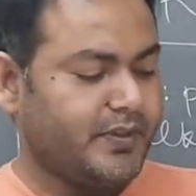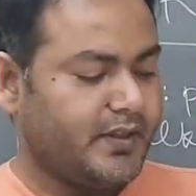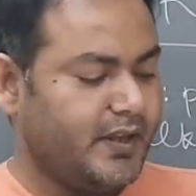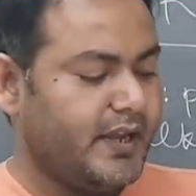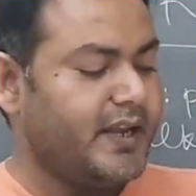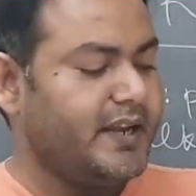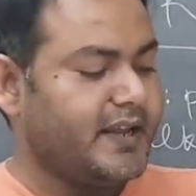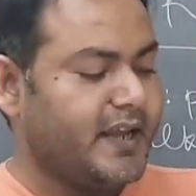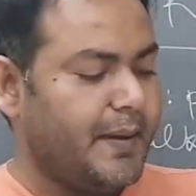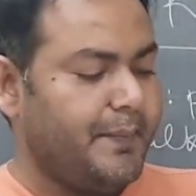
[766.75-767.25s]

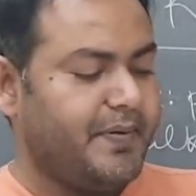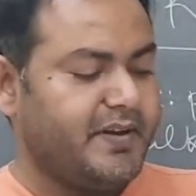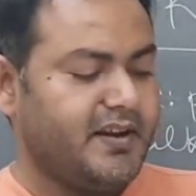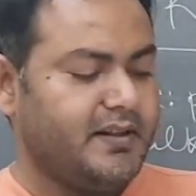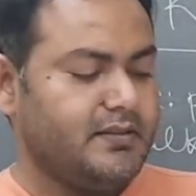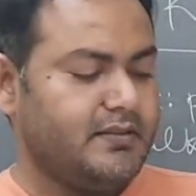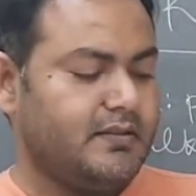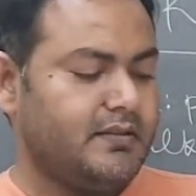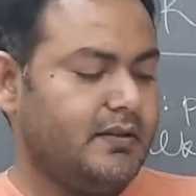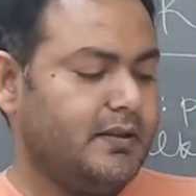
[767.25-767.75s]
in
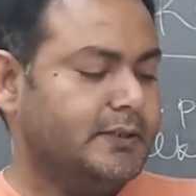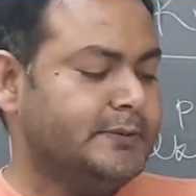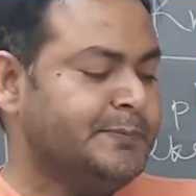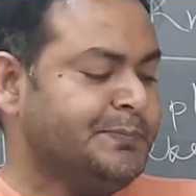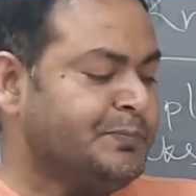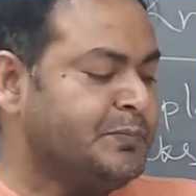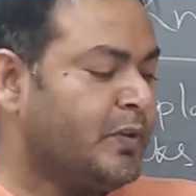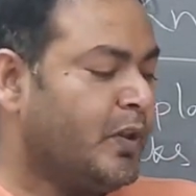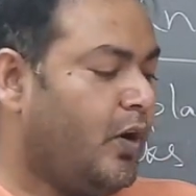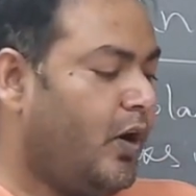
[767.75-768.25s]
capitals,
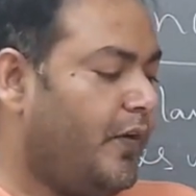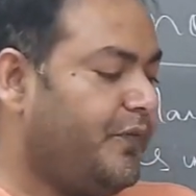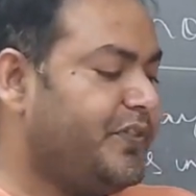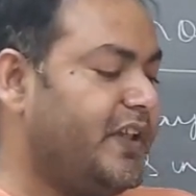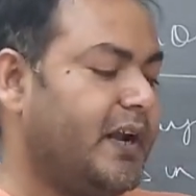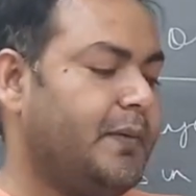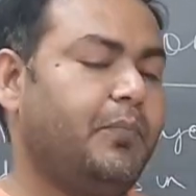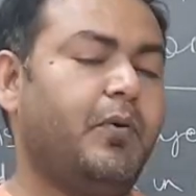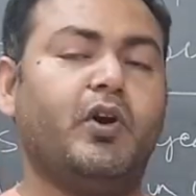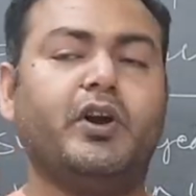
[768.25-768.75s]
of
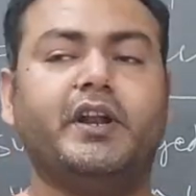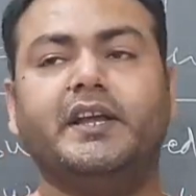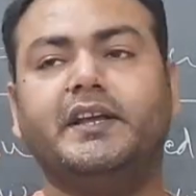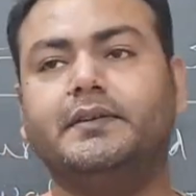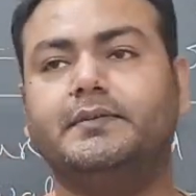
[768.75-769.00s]
that body.